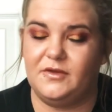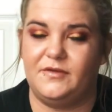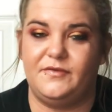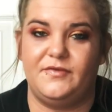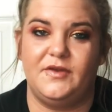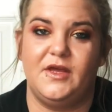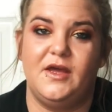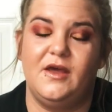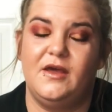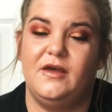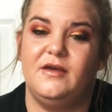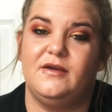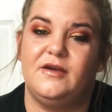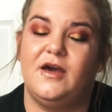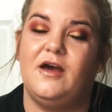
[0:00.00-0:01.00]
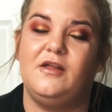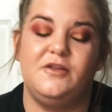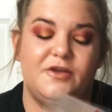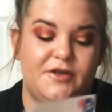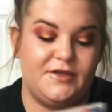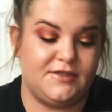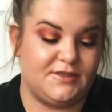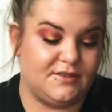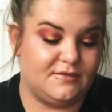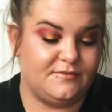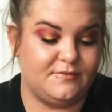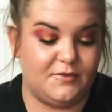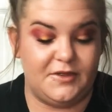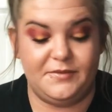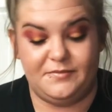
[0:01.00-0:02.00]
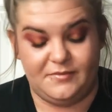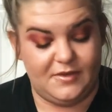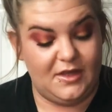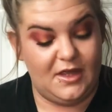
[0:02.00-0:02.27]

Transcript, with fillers: of colors. What?